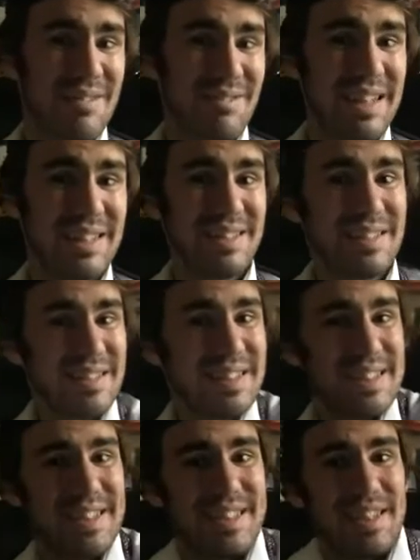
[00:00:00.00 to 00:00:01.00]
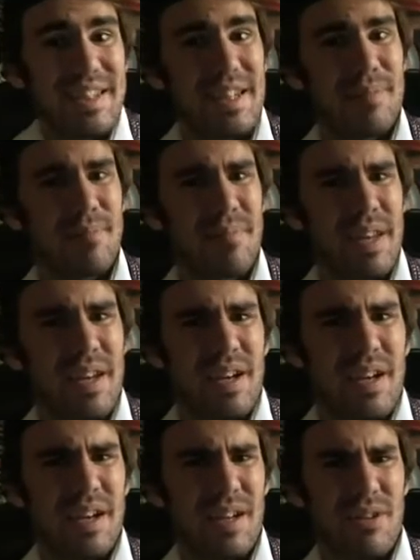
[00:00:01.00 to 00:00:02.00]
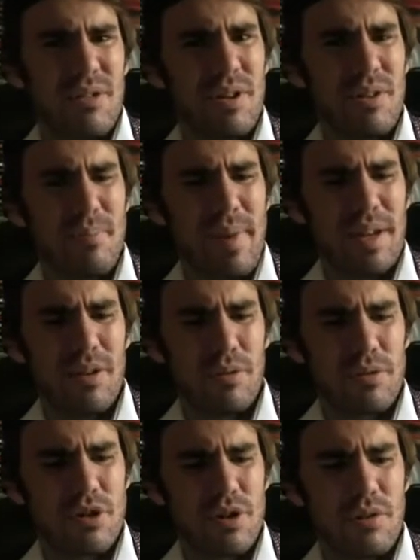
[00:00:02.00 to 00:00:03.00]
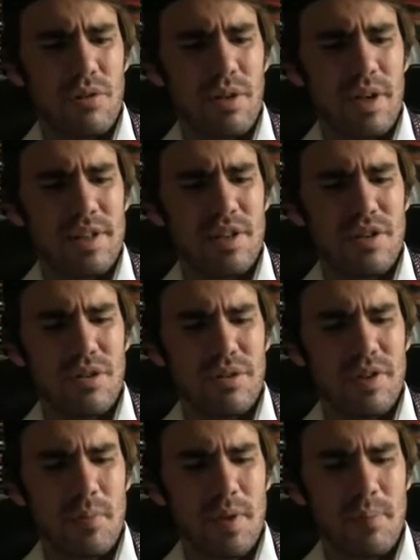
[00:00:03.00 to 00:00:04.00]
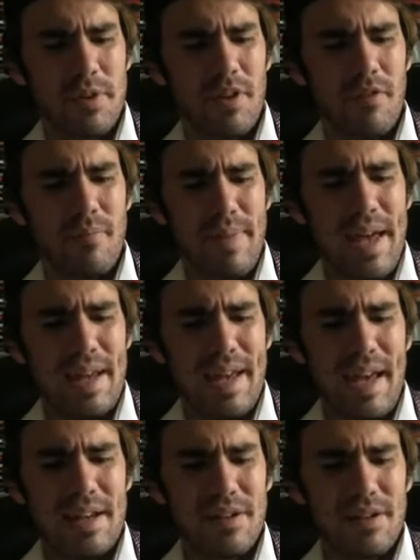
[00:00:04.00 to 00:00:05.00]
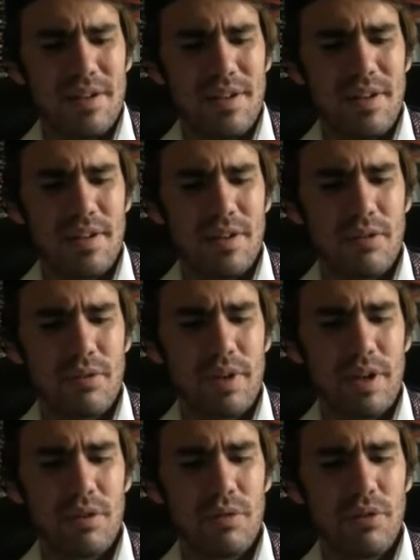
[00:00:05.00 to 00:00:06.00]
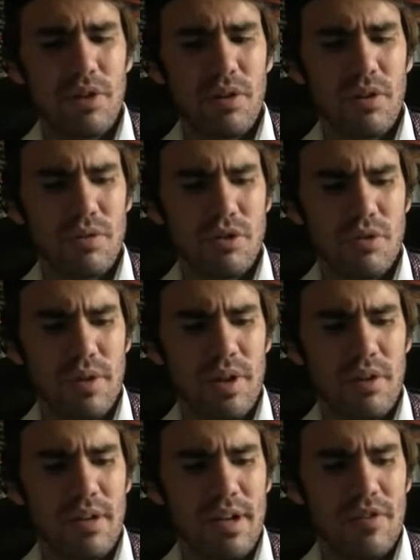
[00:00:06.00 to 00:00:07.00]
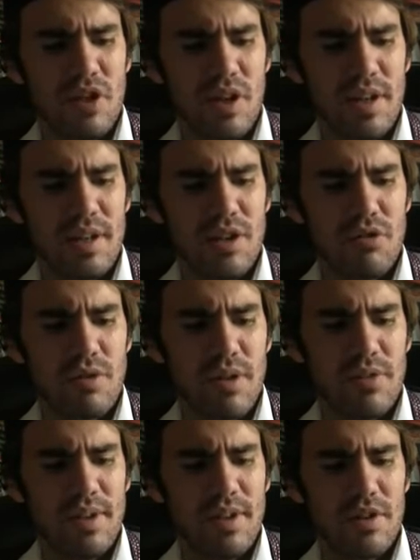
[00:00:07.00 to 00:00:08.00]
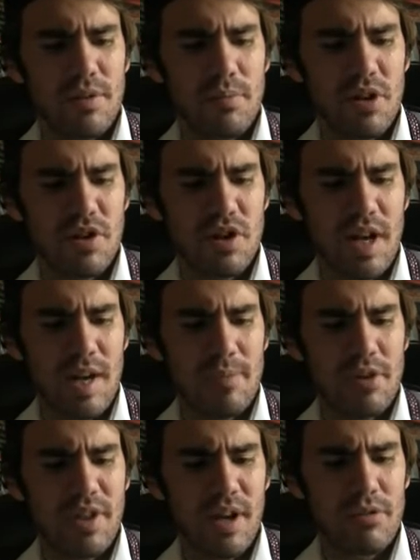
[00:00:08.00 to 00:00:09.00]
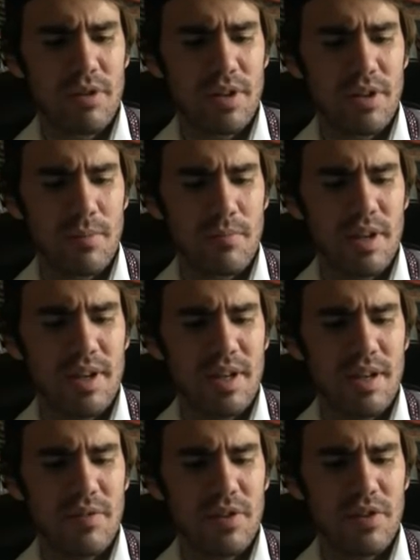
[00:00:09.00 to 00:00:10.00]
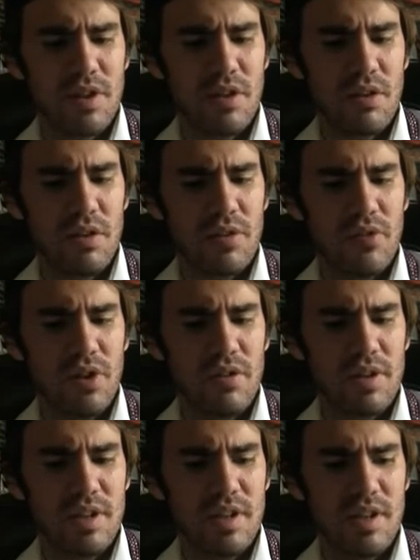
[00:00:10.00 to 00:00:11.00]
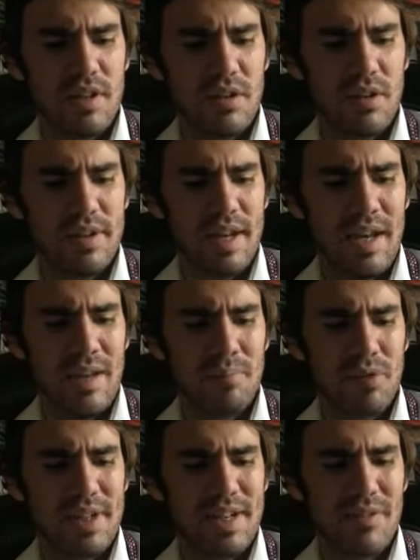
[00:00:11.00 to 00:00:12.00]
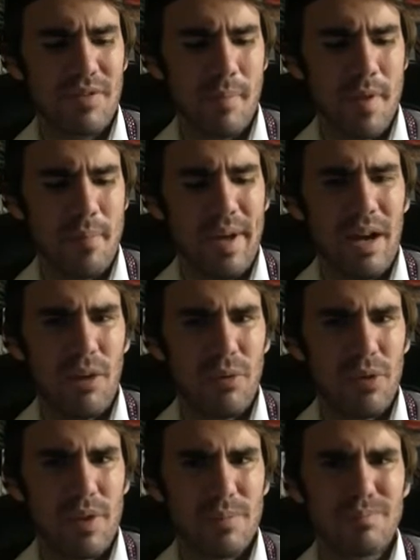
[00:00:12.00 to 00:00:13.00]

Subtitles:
Well, let's see. According to Medical Journal, additional symptoms of Mad Hatter disease including losing all joy in life, shyness, drowsiness, depression, hyperthyroidism, reddening of the skin, loss of hearing, teeth loss, and bleeding from the mouth.